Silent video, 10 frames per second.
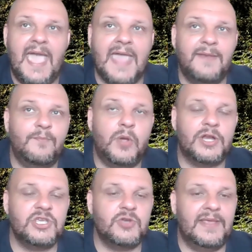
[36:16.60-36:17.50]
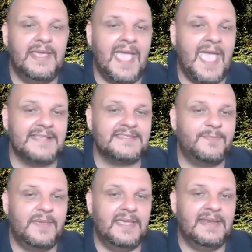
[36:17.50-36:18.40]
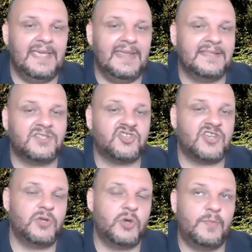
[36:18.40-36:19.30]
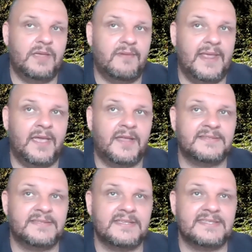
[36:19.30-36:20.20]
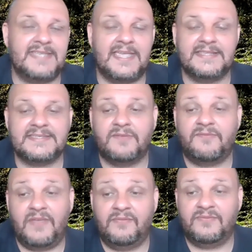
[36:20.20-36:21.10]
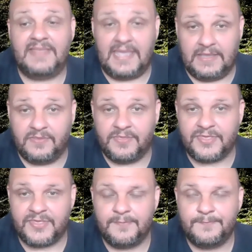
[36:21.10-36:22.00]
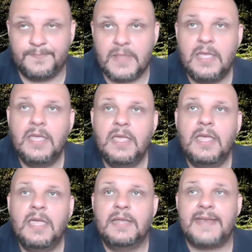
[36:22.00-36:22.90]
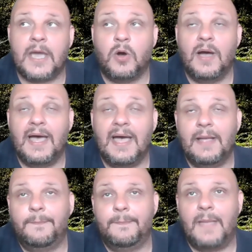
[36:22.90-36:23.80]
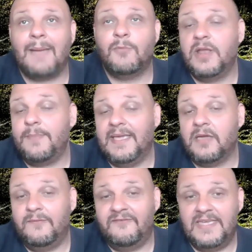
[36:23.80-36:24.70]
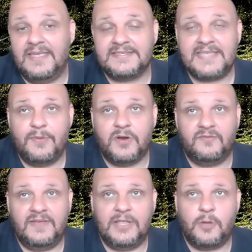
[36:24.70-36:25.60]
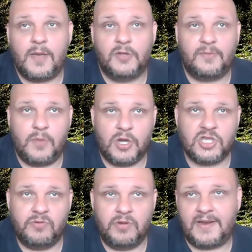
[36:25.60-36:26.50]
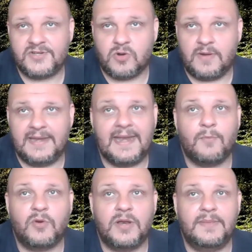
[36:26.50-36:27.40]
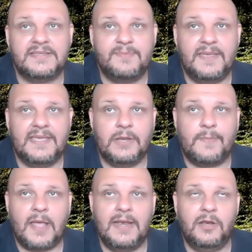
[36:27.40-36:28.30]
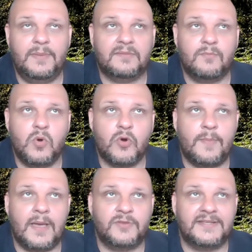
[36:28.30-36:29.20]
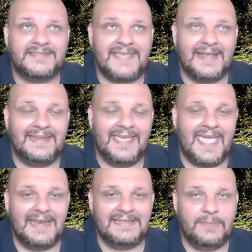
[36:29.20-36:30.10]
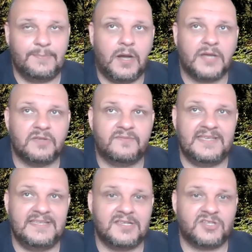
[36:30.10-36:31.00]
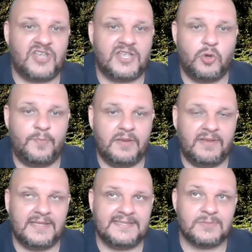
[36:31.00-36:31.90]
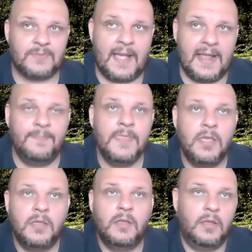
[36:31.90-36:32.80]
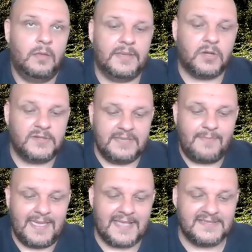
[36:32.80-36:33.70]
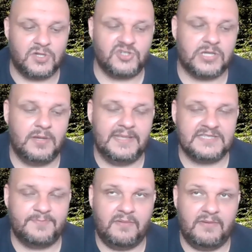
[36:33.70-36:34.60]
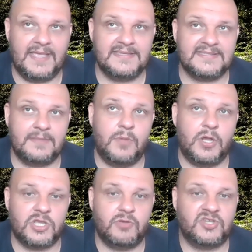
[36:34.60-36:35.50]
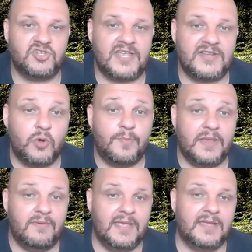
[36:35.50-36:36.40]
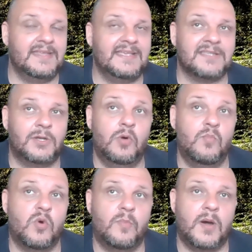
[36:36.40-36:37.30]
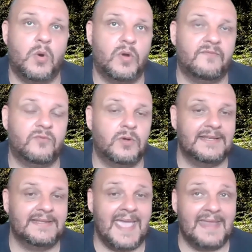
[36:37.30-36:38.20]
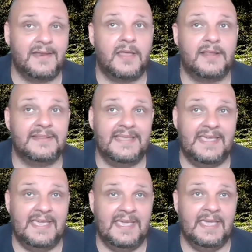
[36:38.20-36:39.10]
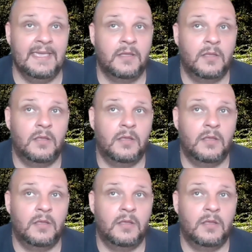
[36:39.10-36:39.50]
And Mercury has been in its shadow period since the 15th. Now, I'm going to make a, v- a separate video about the Mercury retrograde, and I'm going to be speaking a, a little bit more about the technicality part of these shadow periods as well. Because in my astrological experience, the Mercury shadow period is a lot more powerful than the